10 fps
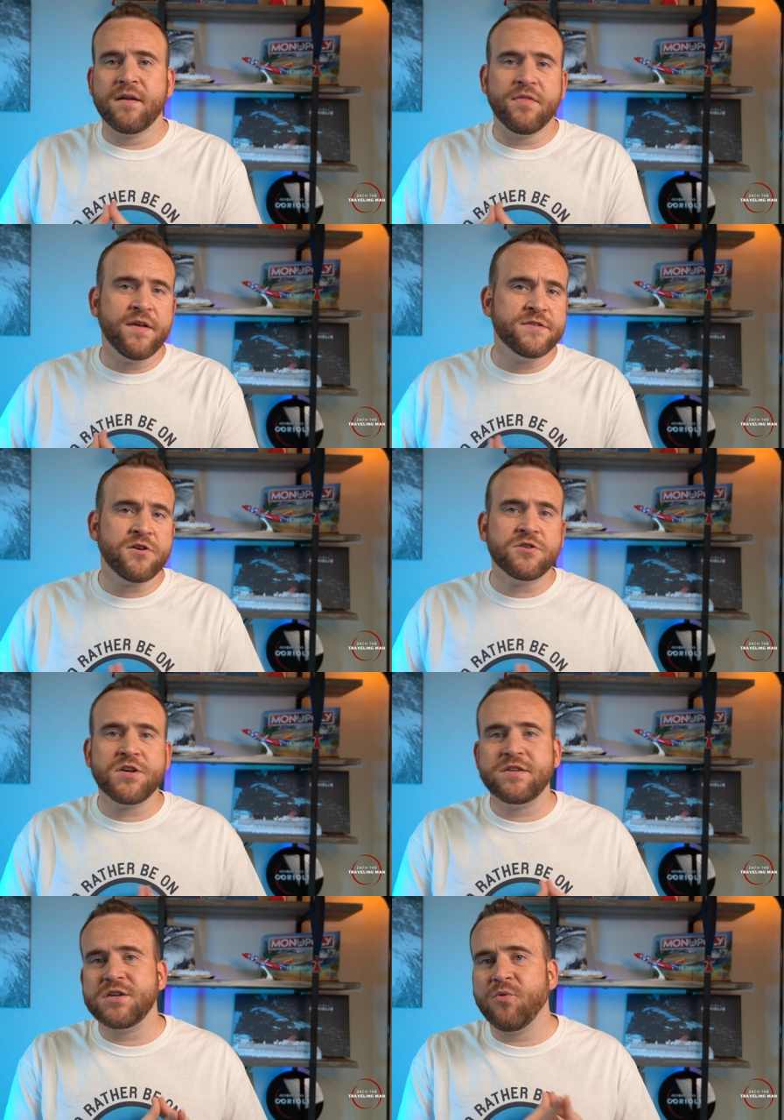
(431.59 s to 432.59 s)
And things are
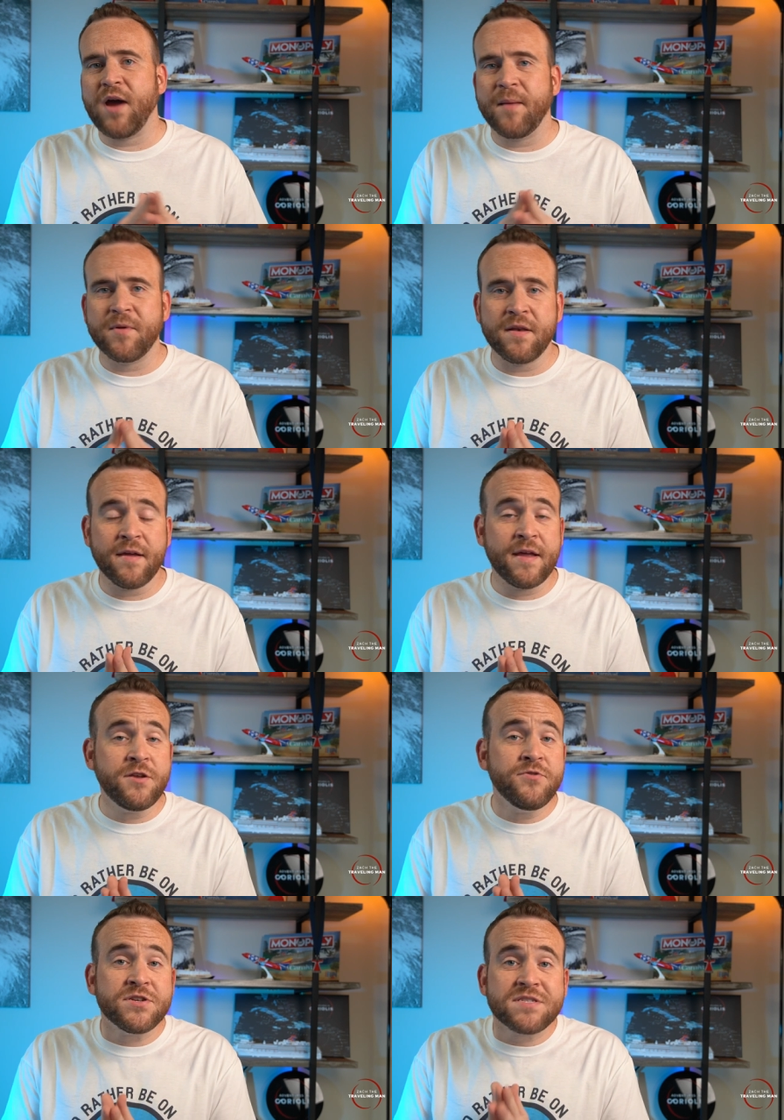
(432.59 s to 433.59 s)
changing rapidly, and
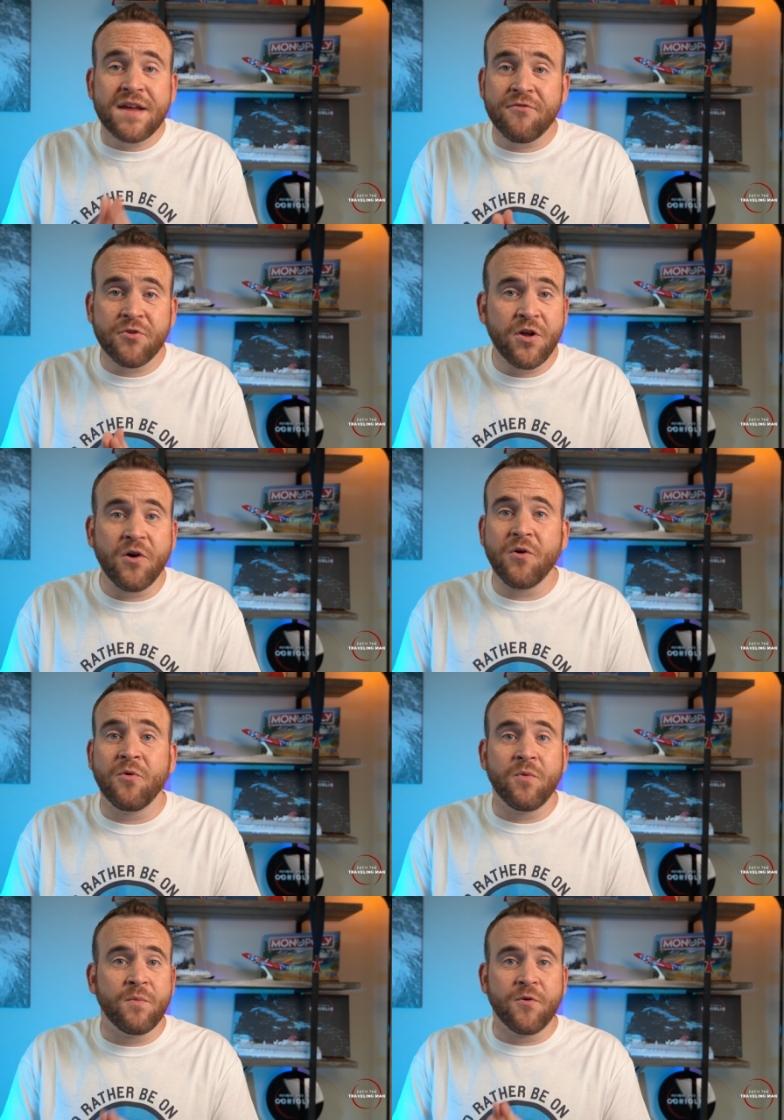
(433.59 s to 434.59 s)
you just never know
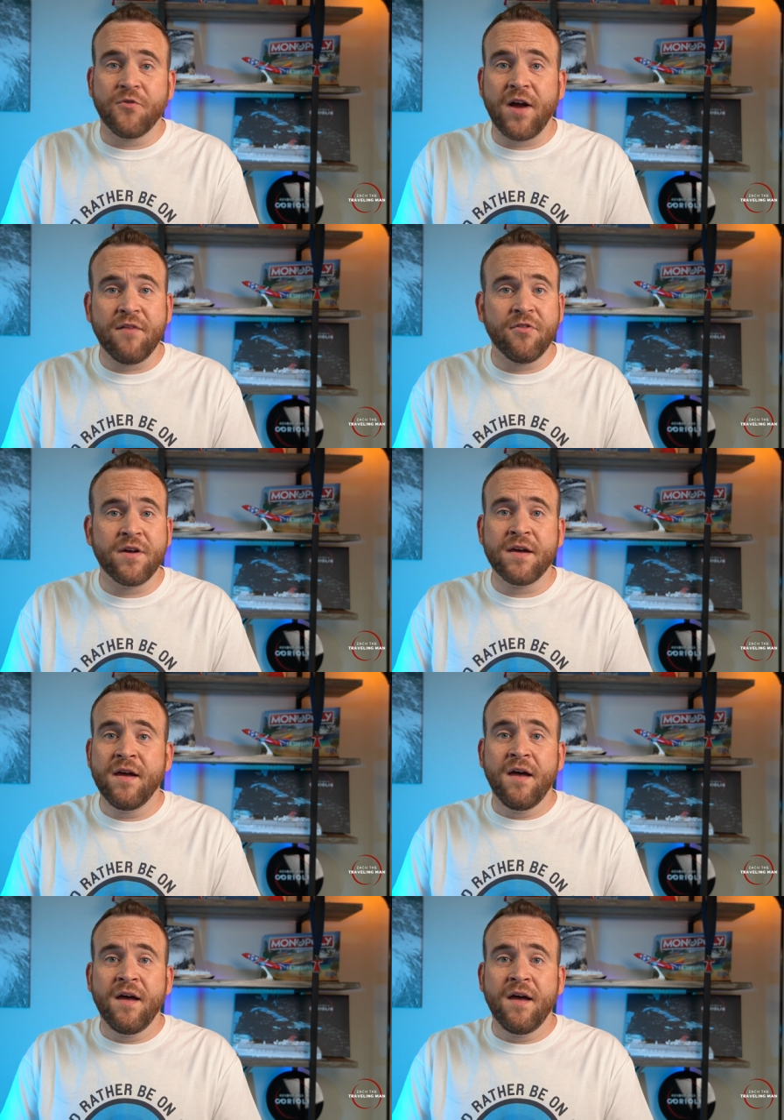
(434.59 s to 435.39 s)
when we're traveling